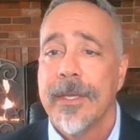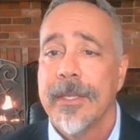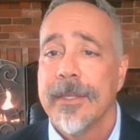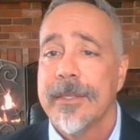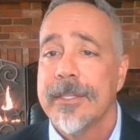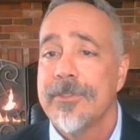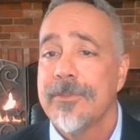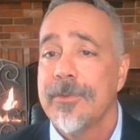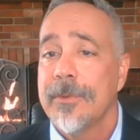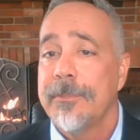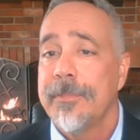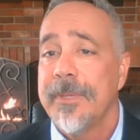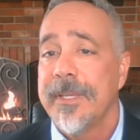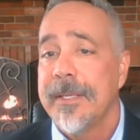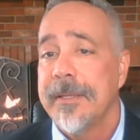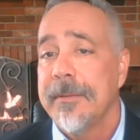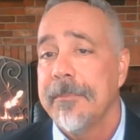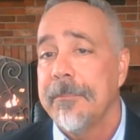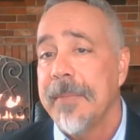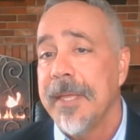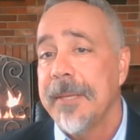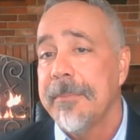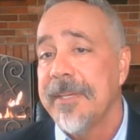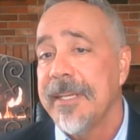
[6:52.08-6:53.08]
This would be
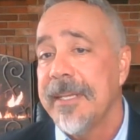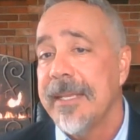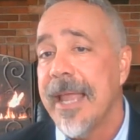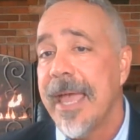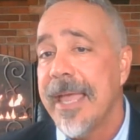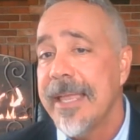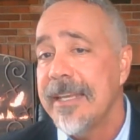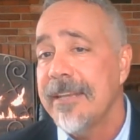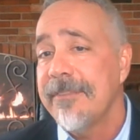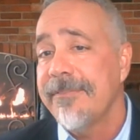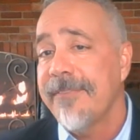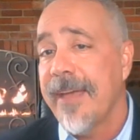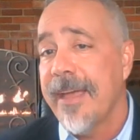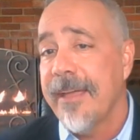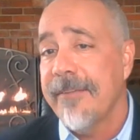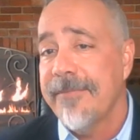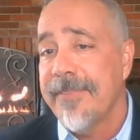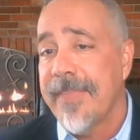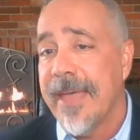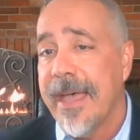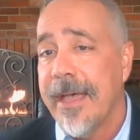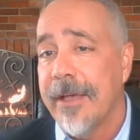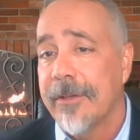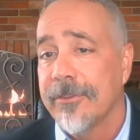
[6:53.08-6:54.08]
maybe
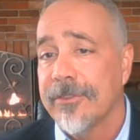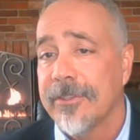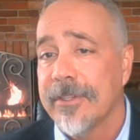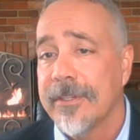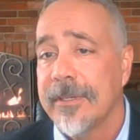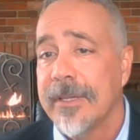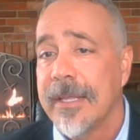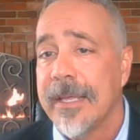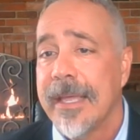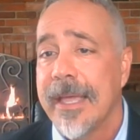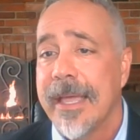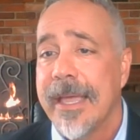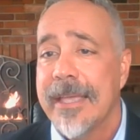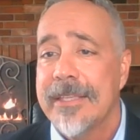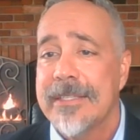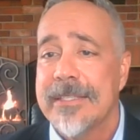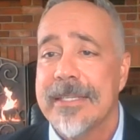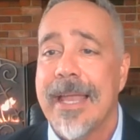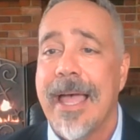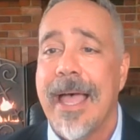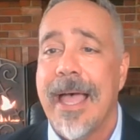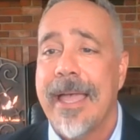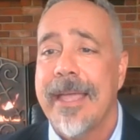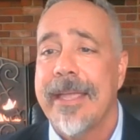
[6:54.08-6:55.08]
$95,000 as
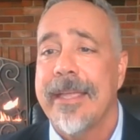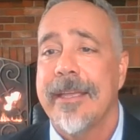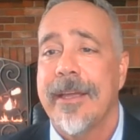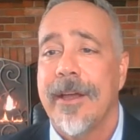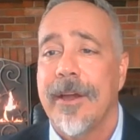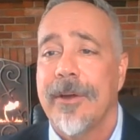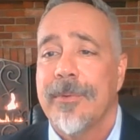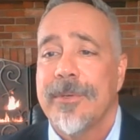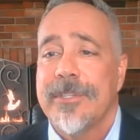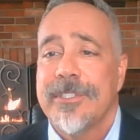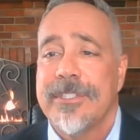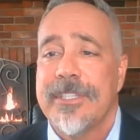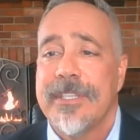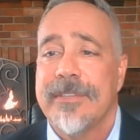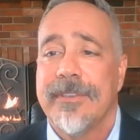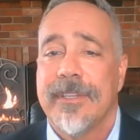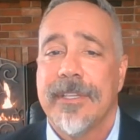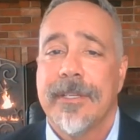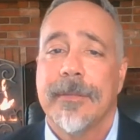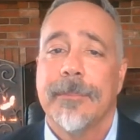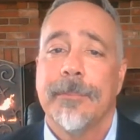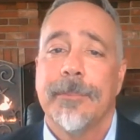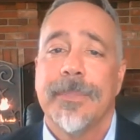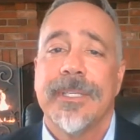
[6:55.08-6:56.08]
an IAR
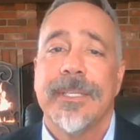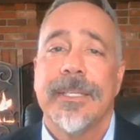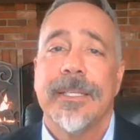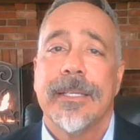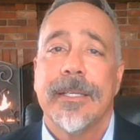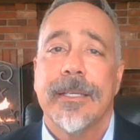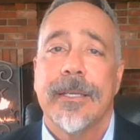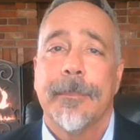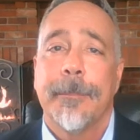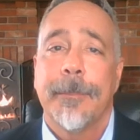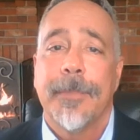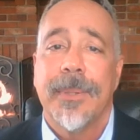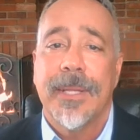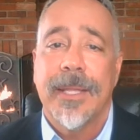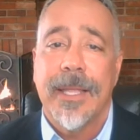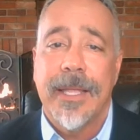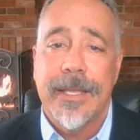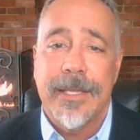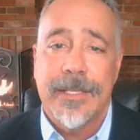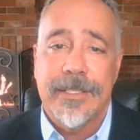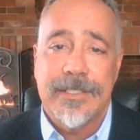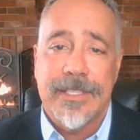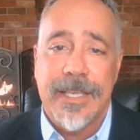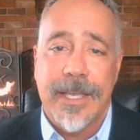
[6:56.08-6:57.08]
receiving complete
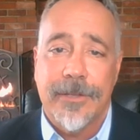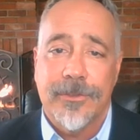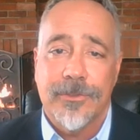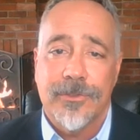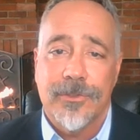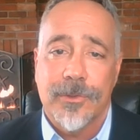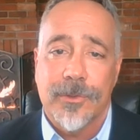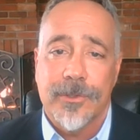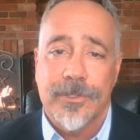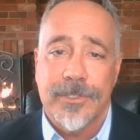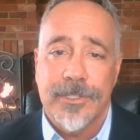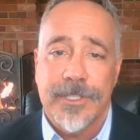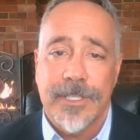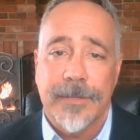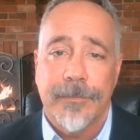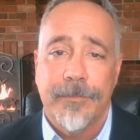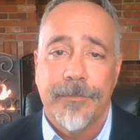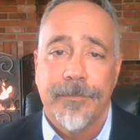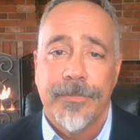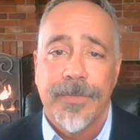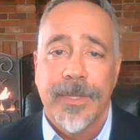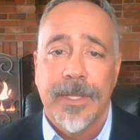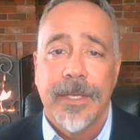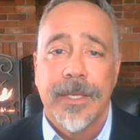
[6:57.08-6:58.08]
compliance outsourcing.
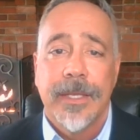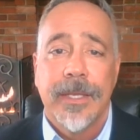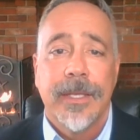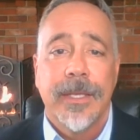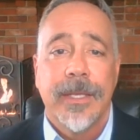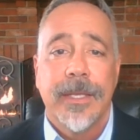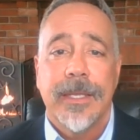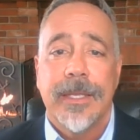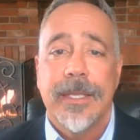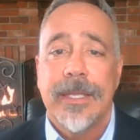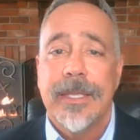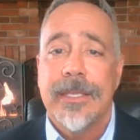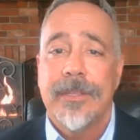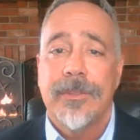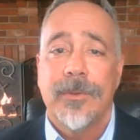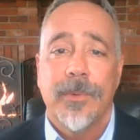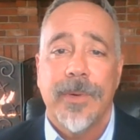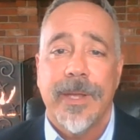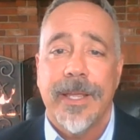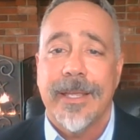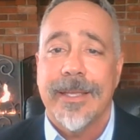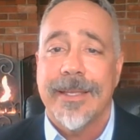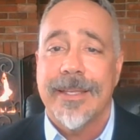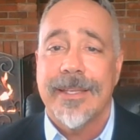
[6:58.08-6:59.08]
Either
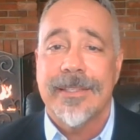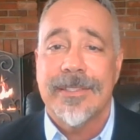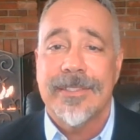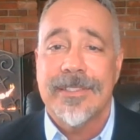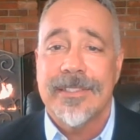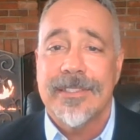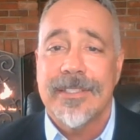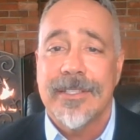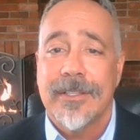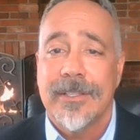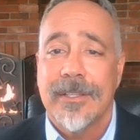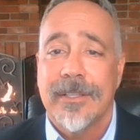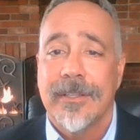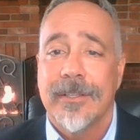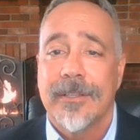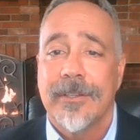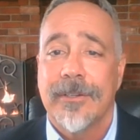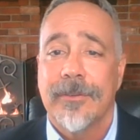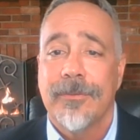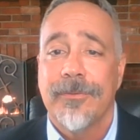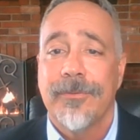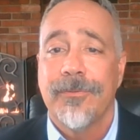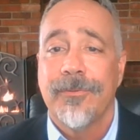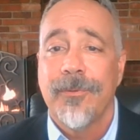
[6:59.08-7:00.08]
way, it's still
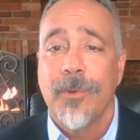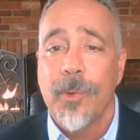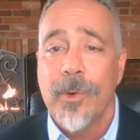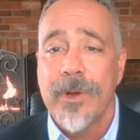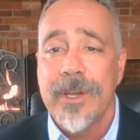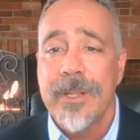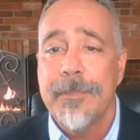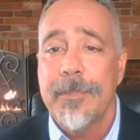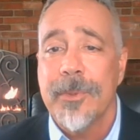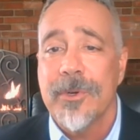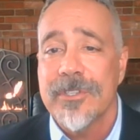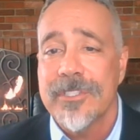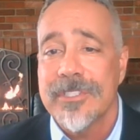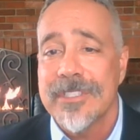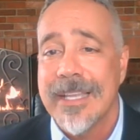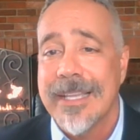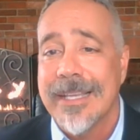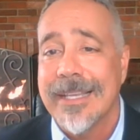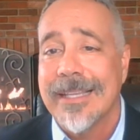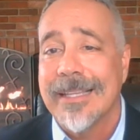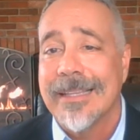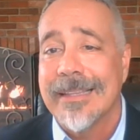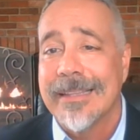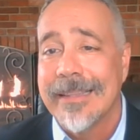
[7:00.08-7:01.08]
nearly
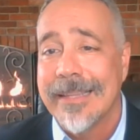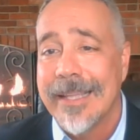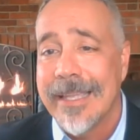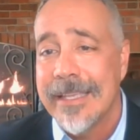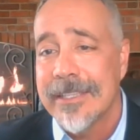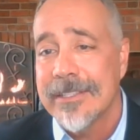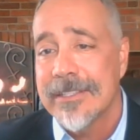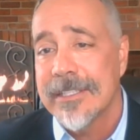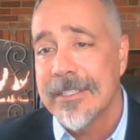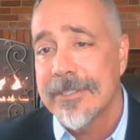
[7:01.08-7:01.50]
40% less